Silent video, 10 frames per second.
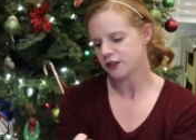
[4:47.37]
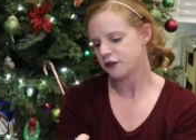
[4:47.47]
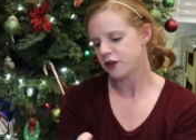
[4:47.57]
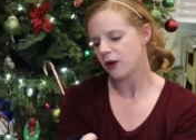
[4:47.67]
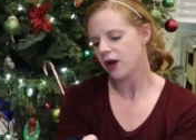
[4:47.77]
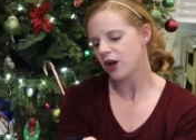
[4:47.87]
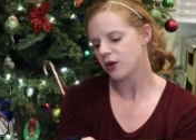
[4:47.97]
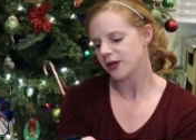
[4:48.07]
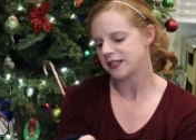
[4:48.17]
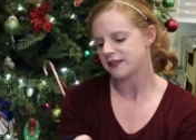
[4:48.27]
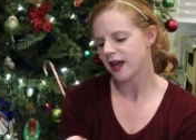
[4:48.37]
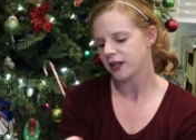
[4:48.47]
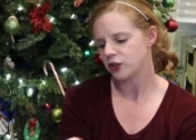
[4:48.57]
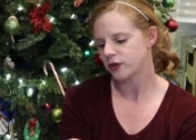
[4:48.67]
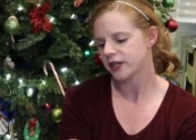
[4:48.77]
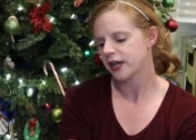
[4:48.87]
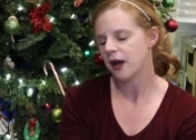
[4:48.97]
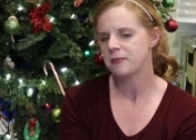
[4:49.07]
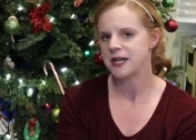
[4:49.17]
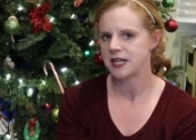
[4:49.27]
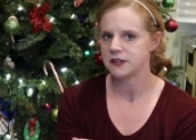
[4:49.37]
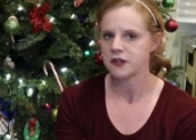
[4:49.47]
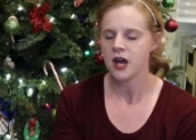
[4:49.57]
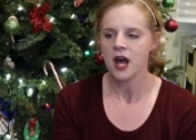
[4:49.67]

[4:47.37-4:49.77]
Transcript: Soho is like New York and Company's